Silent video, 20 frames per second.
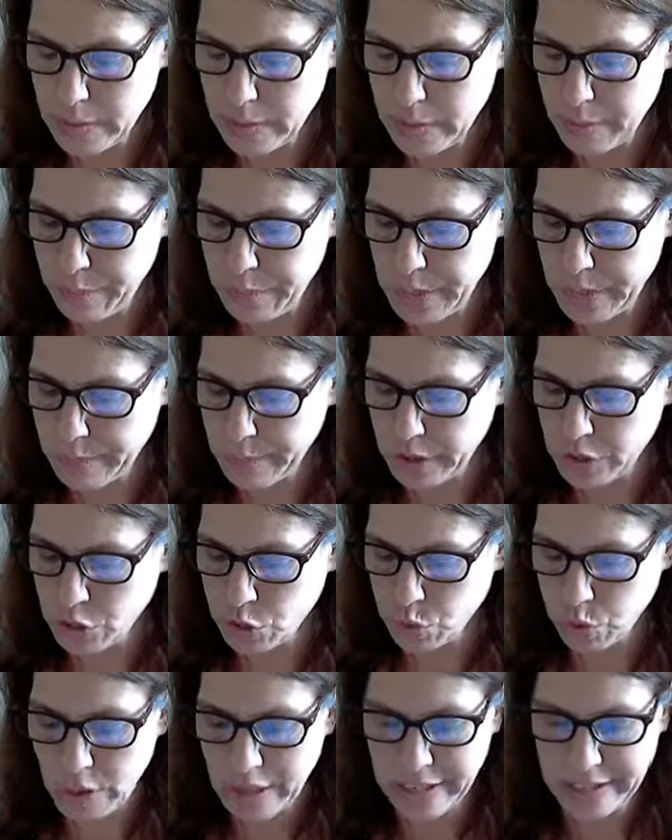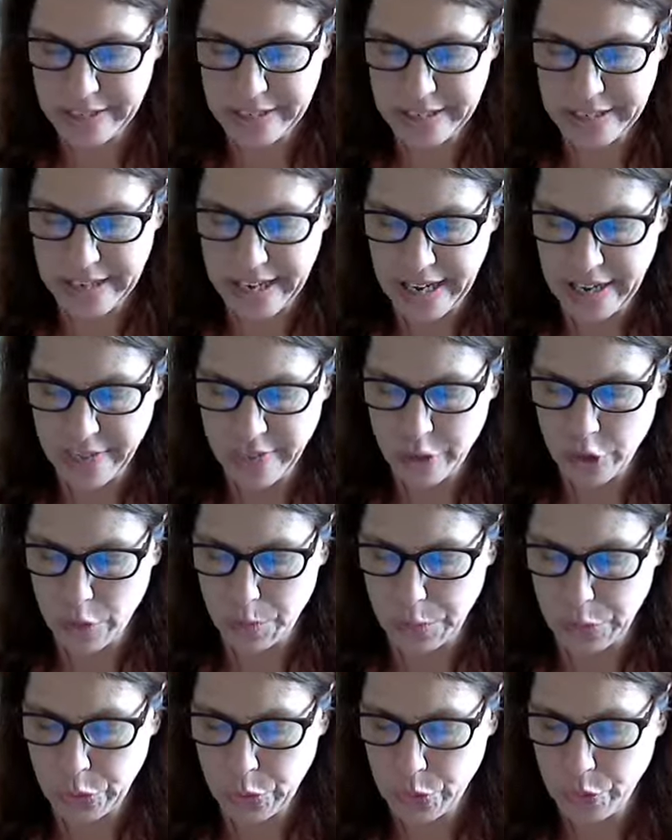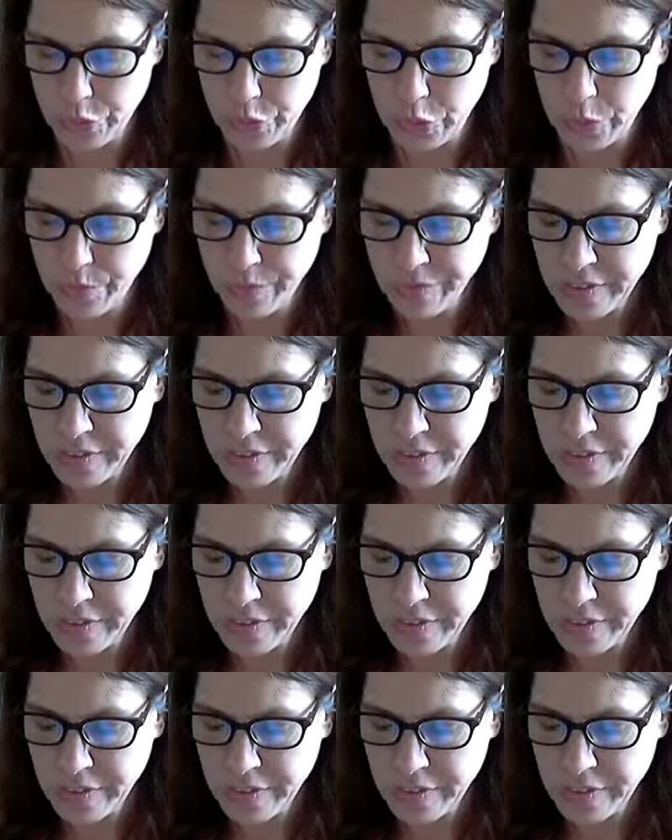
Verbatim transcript: of people and trying to gain their approval,